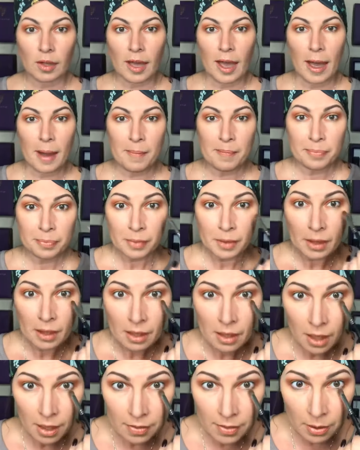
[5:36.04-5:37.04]
Okay,
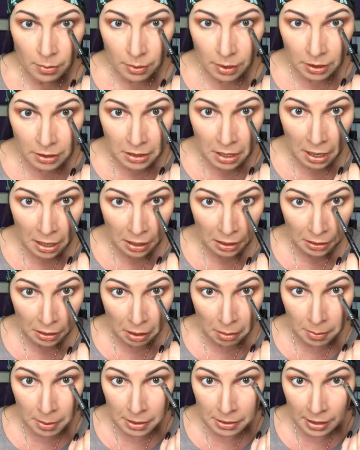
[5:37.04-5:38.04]
and then we're going to take a
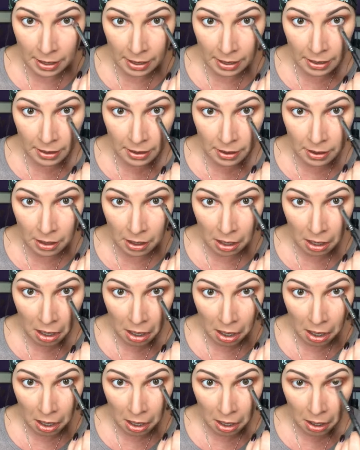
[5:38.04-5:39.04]
little bit of that,
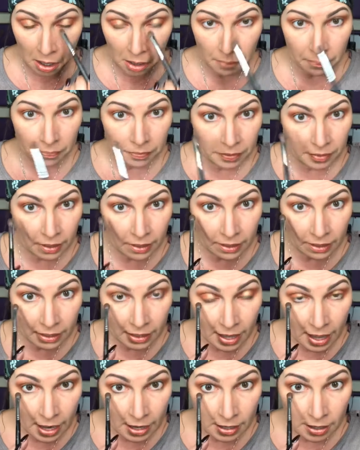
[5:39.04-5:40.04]
and
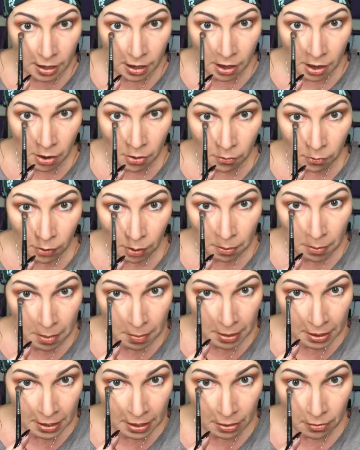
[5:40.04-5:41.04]
again, we're
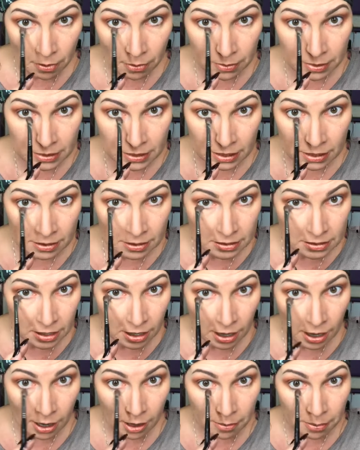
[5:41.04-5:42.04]
mimicking what we did on the
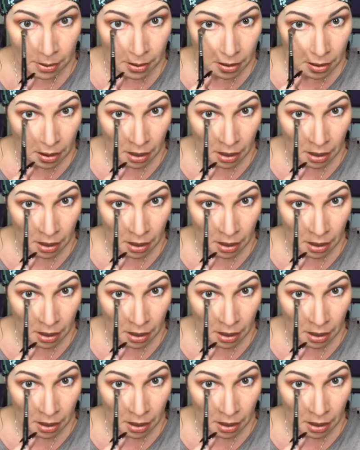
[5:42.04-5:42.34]
top,